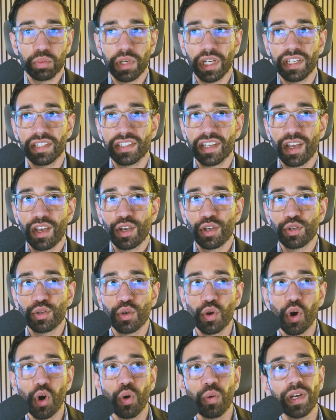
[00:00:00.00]
means you
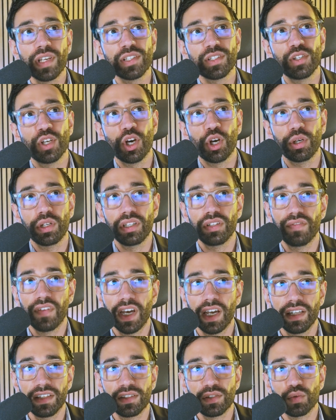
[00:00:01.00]
always know in
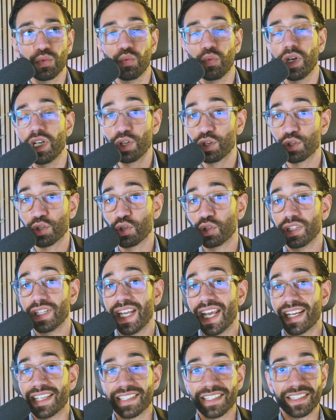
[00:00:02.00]
advance when your
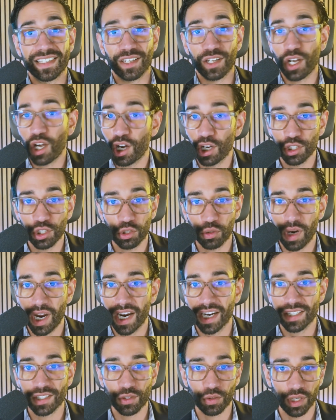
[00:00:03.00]
next
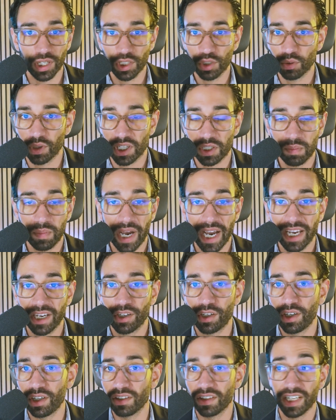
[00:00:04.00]
contract's going to
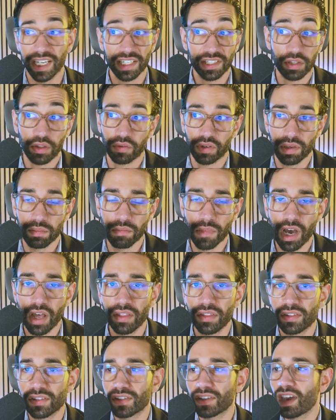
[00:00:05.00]
expire in the next 3
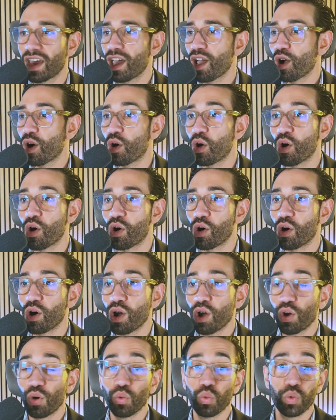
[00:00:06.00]
months or
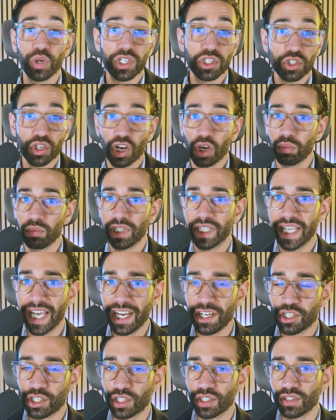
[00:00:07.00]
which
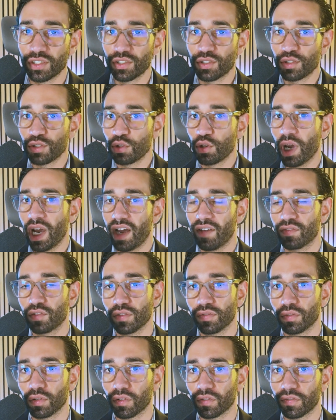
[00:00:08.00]
obligations you have to
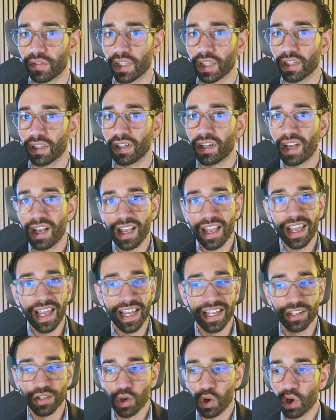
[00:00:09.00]
fulfill.
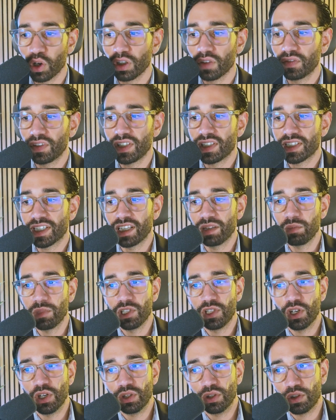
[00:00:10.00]
And all of this can be
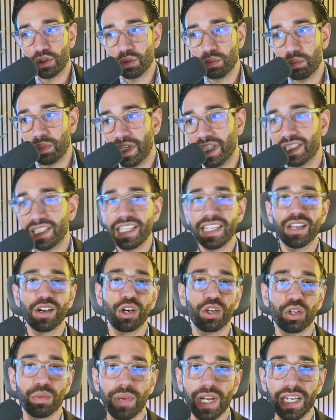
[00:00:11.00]
done completely
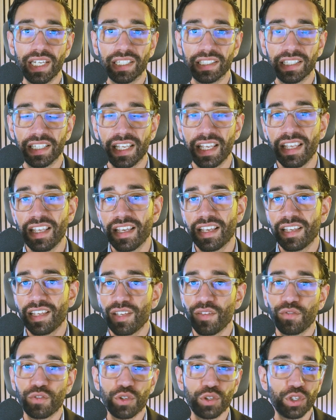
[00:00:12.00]
automatically
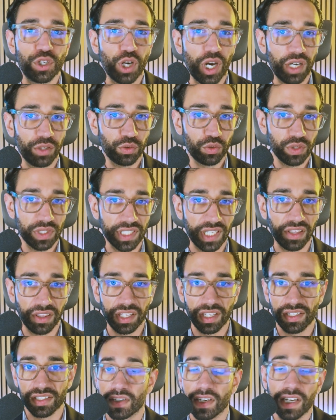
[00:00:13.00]
if you know how to set
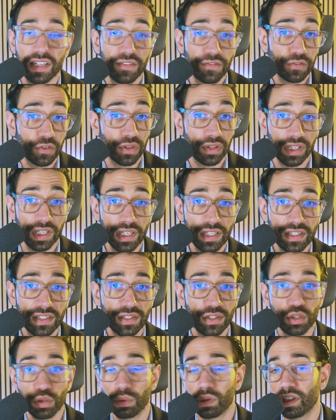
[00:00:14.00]
things up. And for
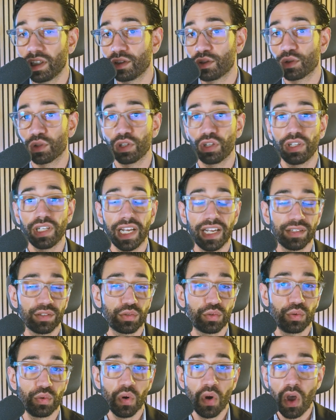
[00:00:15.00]
this, you will need to learn how
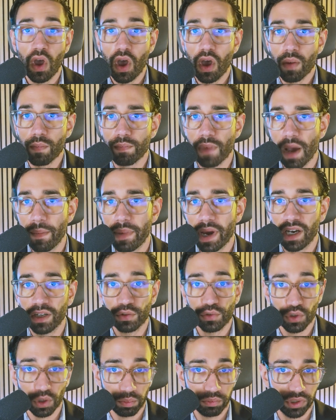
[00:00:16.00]
to map
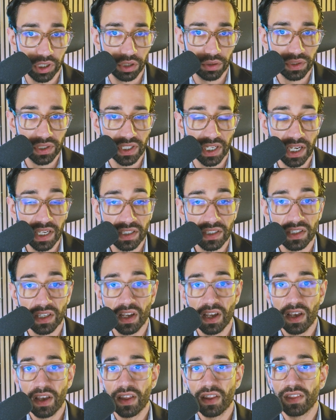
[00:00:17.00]
out your process,
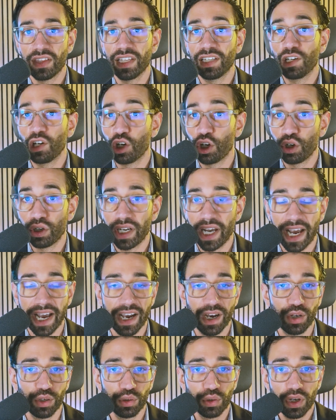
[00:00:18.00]
then learn
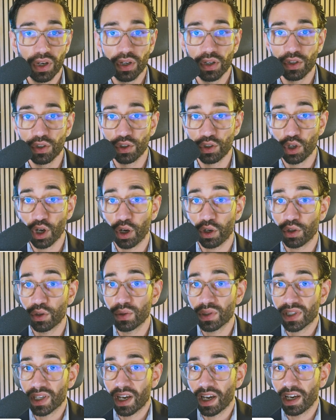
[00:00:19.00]
how
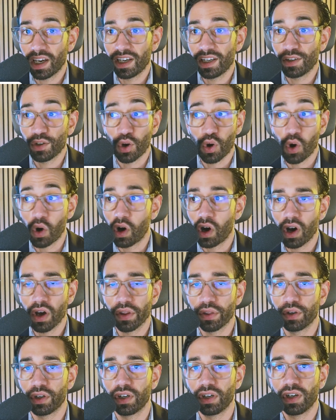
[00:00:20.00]
DocuSign or
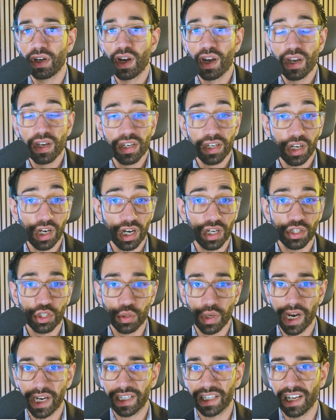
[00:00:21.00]
other
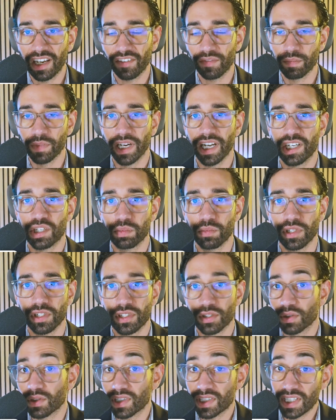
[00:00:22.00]
contract life management
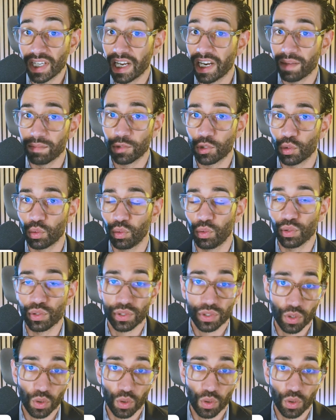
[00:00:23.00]
or CLM tools